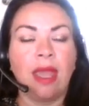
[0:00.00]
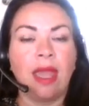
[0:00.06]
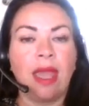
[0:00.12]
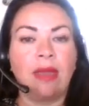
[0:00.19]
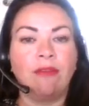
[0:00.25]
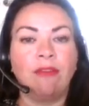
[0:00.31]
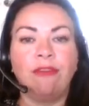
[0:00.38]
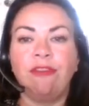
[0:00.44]

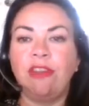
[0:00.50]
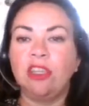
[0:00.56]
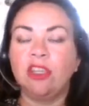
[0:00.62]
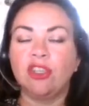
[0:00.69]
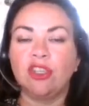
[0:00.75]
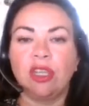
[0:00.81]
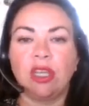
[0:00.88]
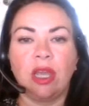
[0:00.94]
and
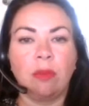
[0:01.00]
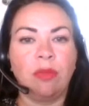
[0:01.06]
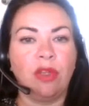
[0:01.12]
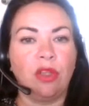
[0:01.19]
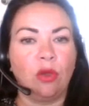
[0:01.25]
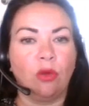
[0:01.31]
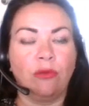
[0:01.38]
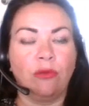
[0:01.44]
finishing up
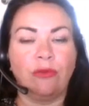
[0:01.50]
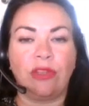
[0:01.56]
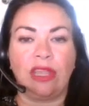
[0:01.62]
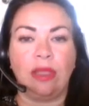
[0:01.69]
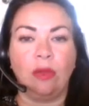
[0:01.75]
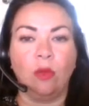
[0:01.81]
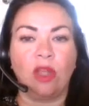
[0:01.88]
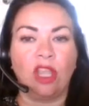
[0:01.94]
at your
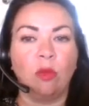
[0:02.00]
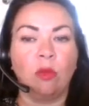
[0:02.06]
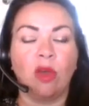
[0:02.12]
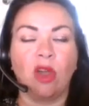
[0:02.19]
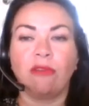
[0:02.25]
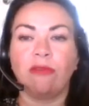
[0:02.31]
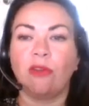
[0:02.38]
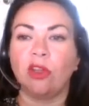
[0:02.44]
feet where you
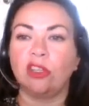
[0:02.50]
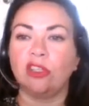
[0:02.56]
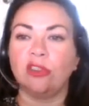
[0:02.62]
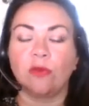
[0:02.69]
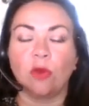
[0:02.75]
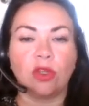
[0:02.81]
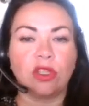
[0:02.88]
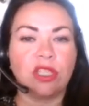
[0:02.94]
might find
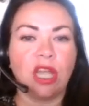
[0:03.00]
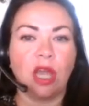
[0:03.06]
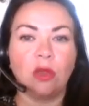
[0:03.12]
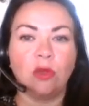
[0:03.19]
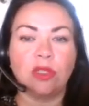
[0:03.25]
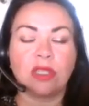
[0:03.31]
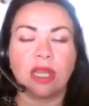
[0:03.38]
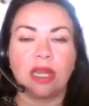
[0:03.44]
you've got
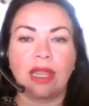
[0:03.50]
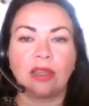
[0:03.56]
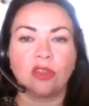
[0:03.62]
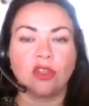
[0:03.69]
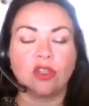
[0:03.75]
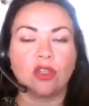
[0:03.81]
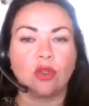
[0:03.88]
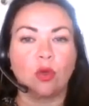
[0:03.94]
toes
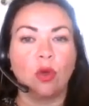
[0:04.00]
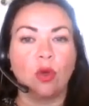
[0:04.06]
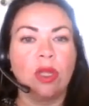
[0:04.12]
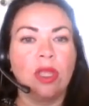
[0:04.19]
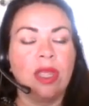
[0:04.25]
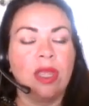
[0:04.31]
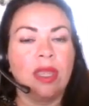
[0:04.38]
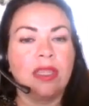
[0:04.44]
clenched or
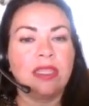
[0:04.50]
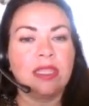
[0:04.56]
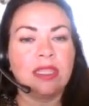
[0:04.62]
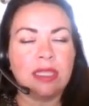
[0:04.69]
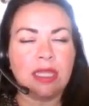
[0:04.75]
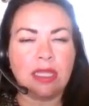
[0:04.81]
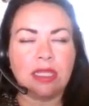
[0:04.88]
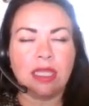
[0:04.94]

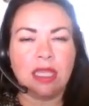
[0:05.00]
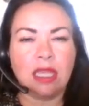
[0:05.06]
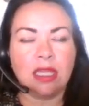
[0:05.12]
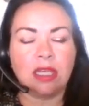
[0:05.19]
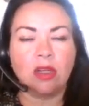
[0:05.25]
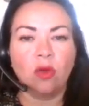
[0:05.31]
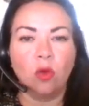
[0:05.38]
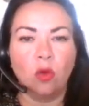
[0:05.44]
sitting
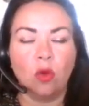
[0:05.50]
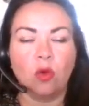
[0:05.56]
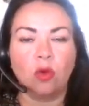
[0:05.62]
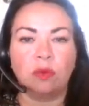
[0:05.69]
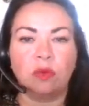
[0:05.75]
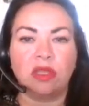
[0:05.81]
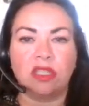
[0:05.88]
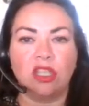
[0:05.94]
in an
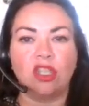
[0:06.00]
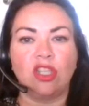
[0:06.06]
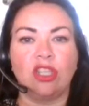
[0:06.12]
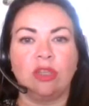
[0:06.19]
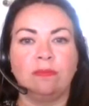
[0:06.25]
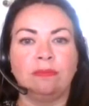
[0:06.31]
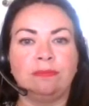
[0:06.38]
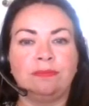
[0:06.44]
awkward
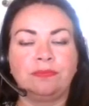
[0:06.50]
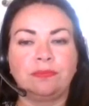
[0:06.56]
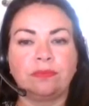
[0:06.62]
position.